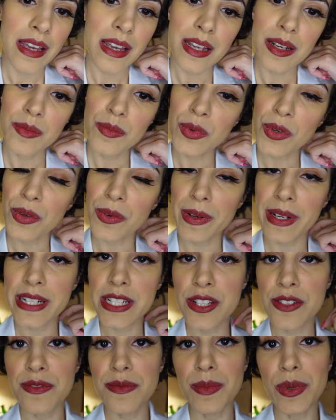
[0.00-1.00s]
and more
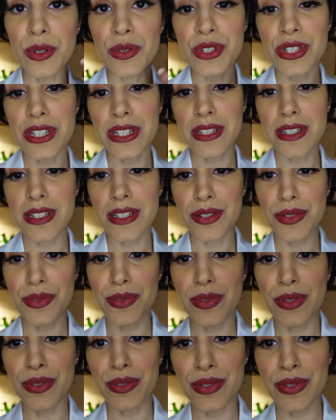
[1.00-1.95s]
range of motion to